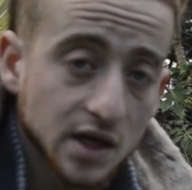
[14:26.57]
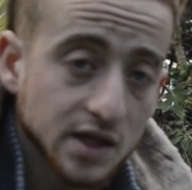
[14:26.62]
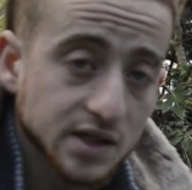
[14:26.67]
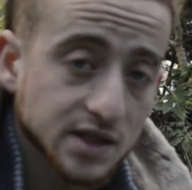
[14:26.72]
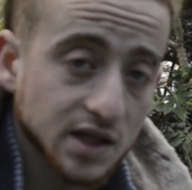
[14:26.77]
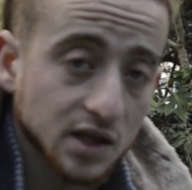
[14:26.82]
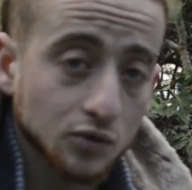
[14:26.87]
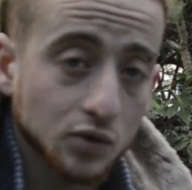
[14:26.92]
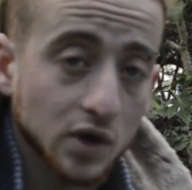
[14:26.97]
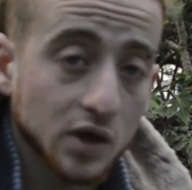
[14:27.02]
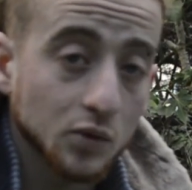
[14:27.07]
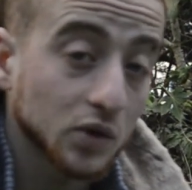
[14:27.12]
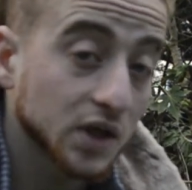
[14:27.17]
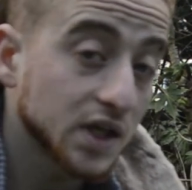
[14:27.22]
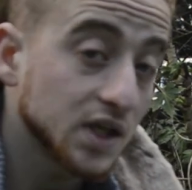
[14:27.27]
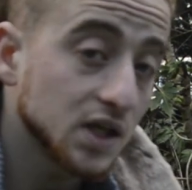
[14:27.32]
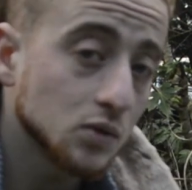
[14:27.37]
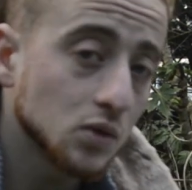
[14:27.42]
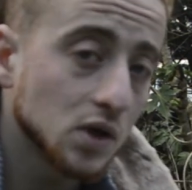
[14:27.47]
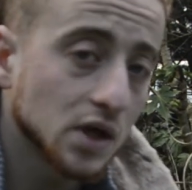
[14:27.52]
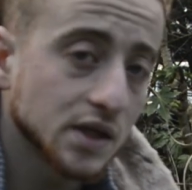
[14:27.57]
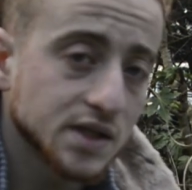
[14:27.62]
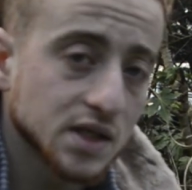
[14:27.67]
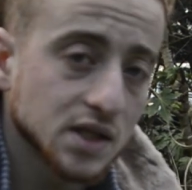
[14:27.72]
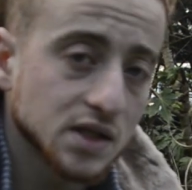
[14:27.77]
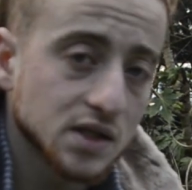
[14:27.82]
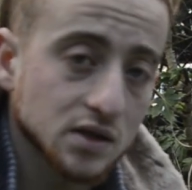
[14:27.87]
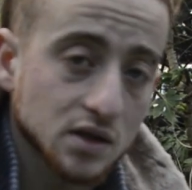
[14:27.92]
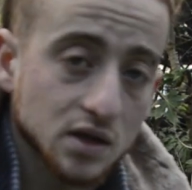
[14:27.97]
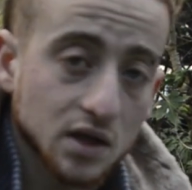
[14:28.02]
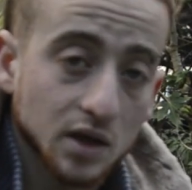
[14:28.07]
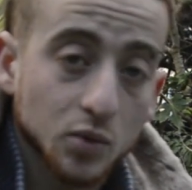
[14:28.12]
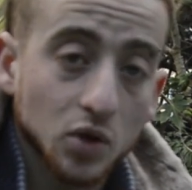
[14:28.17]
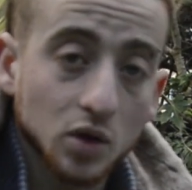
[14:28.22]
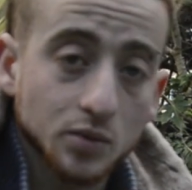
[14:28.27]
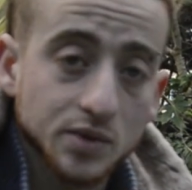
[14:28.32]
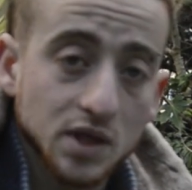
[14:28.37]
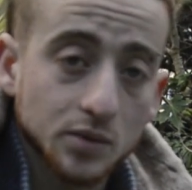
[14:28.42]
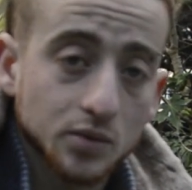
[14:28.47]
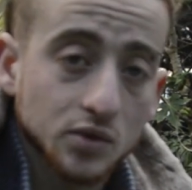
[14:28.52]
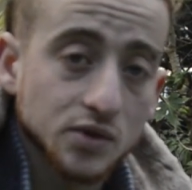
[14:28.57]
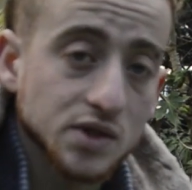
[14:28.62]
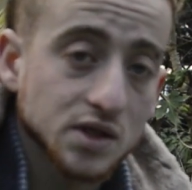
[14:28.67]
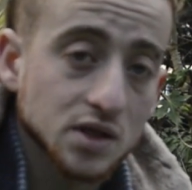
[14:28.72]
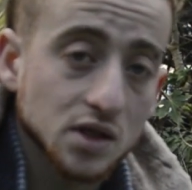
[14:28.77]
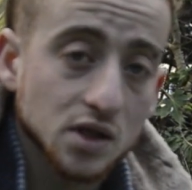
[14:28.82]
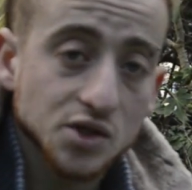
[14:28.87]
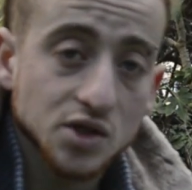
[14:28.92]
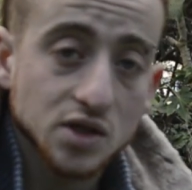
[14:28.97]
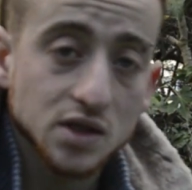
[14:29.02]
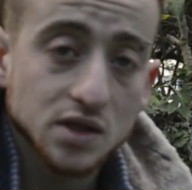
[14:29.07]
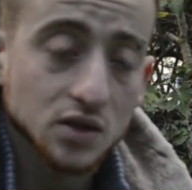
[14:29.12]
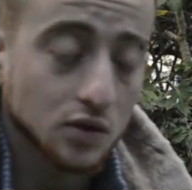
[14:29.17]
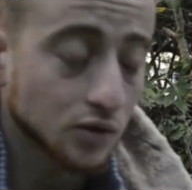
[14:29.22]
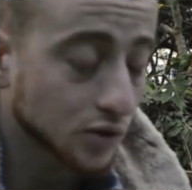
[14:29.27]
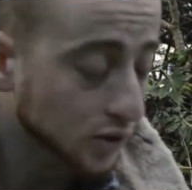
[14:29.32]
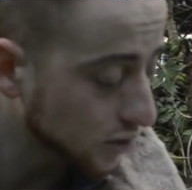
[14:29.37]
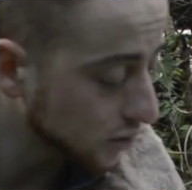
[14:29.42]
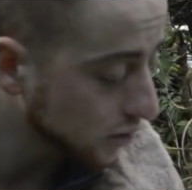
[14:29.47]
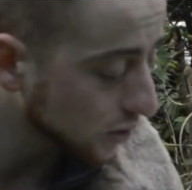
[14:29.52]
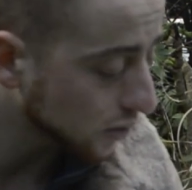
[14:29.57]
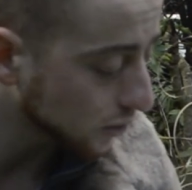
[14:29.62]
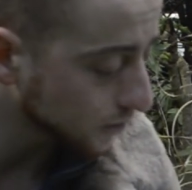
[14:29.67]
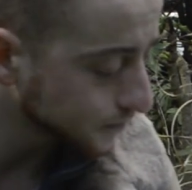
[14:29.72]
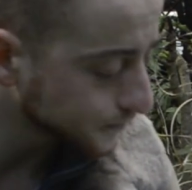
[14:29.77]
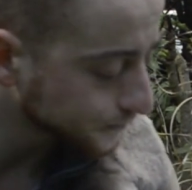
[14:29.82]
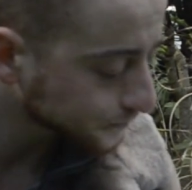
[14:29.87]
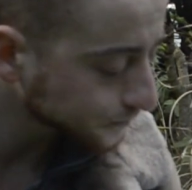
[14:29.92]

to get the right keywords in so that it pops up on searches on Google,